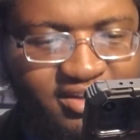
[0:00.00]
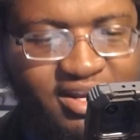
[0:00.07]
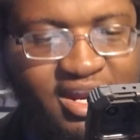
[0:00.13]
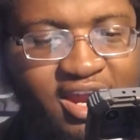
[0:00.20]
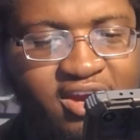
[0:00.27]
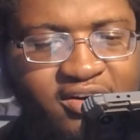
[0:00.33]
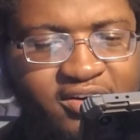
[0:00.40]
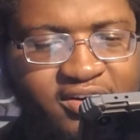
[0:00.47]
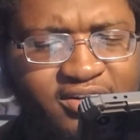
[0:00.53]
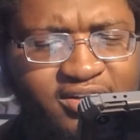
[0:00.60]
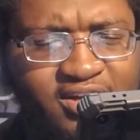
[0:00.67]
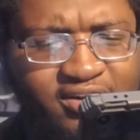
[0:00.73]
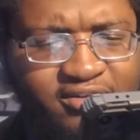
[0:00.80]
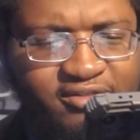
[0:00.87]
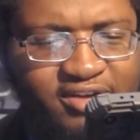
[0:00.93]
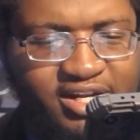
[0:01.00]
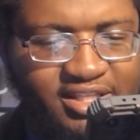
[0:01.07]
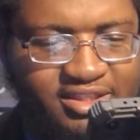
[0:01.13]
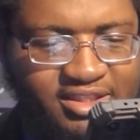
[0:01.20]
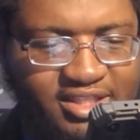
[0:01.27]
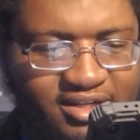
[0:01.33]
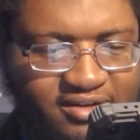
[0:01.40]
already
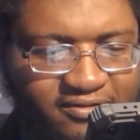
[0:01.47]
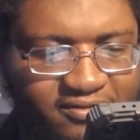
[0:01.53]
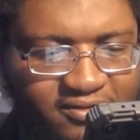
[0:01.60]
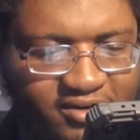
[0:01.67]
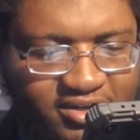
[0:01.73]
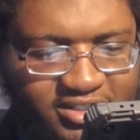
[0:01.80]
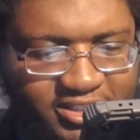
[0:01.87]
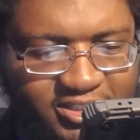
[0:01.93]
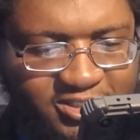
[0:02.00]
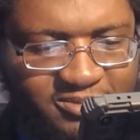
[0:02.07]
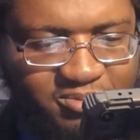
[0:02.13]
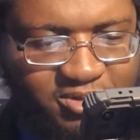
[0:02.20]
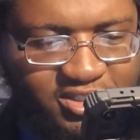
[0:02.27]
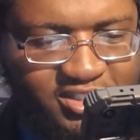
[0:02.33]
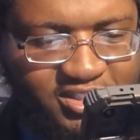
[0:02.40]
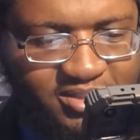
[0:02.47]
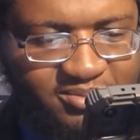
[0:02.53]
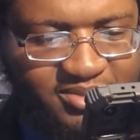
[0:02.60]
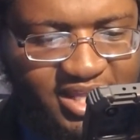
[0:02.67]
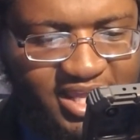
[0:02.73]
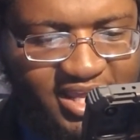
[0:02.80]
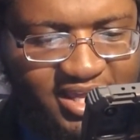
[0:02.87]
thin forces. Push them
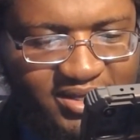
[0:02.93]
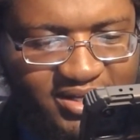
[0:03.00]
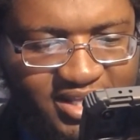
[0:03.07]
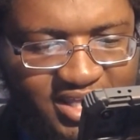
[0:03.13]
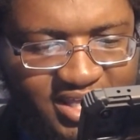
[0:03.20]
down.